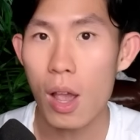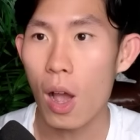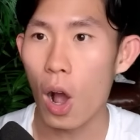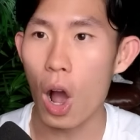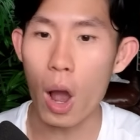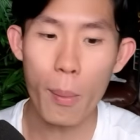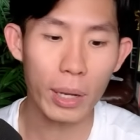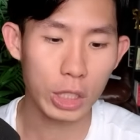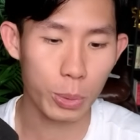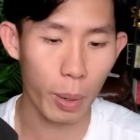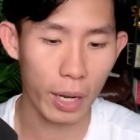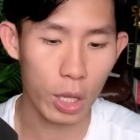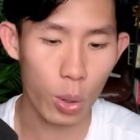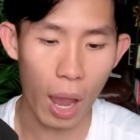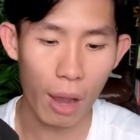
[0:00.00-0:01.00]
or how much
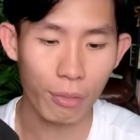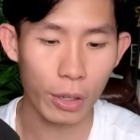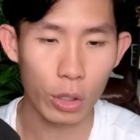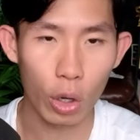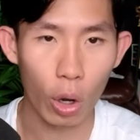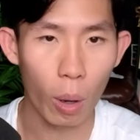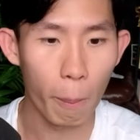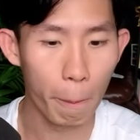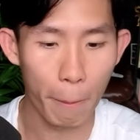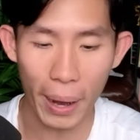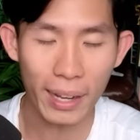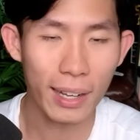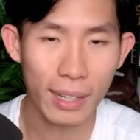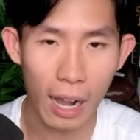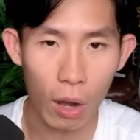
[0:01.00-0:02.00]
money you have in your
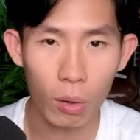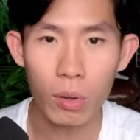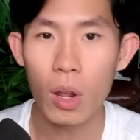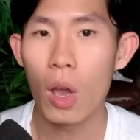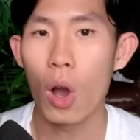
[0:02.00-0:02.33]
bank account